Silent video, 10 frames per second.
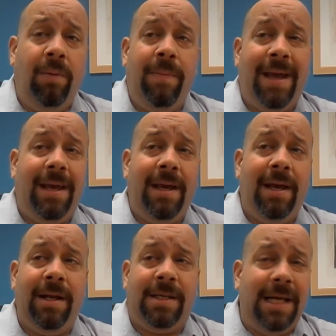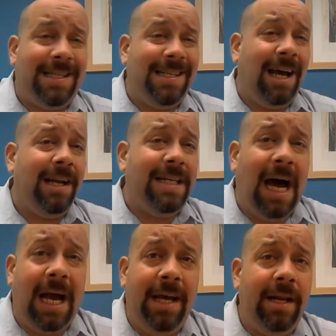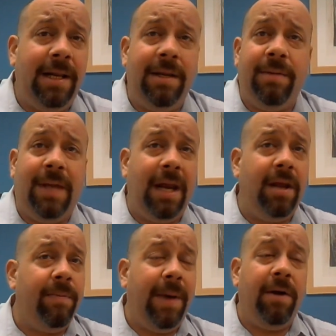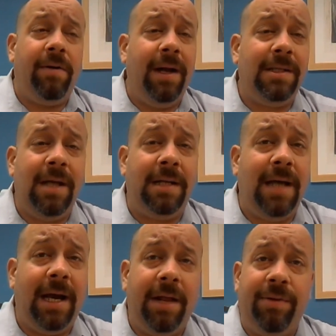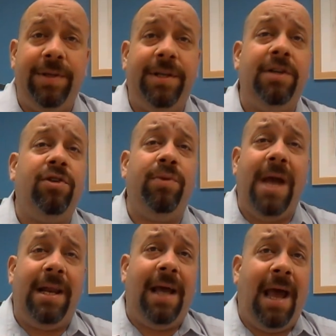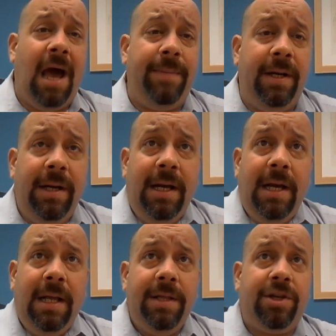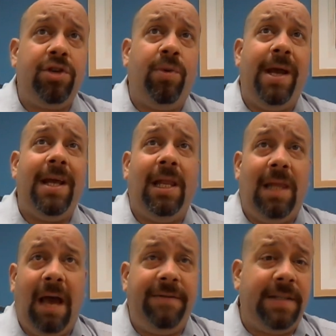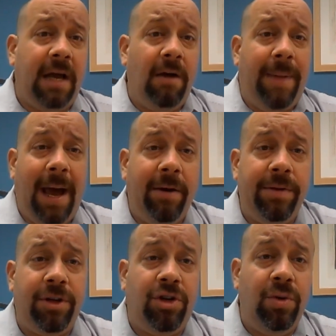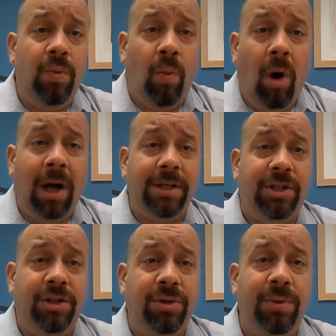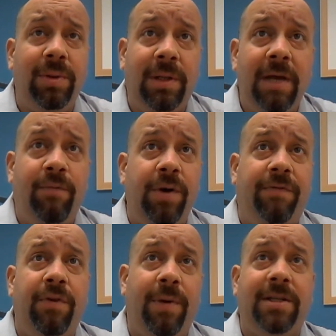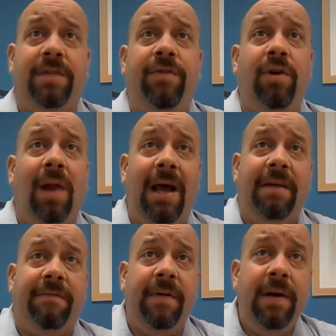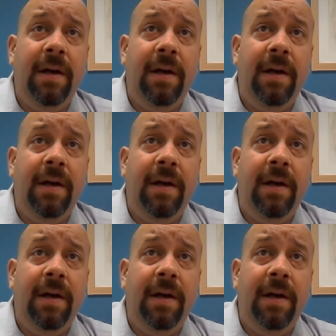Making it's not a diet, and getting a better credit's not a diet either. This is creating a habit. This is creating a lifestyle pattern that you want to live with for the rest of your life.